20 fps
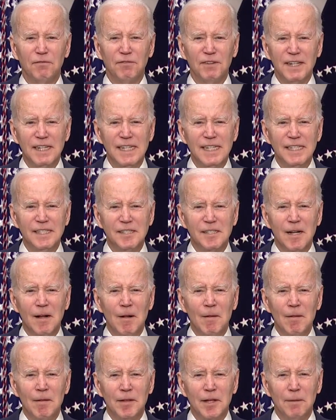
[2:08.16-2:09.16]
fees
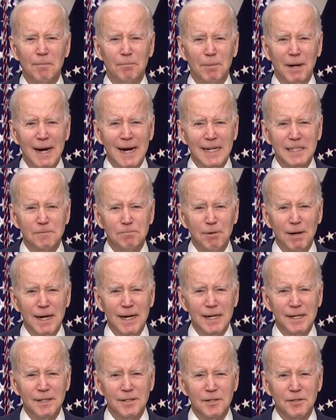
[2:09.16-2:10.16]
that banks
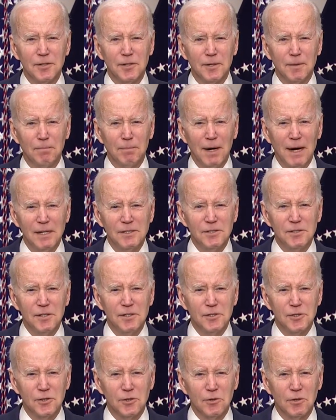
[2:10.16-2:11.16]
pay into the deposit
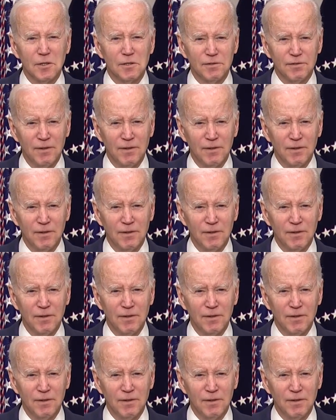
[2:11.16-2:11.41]
insurance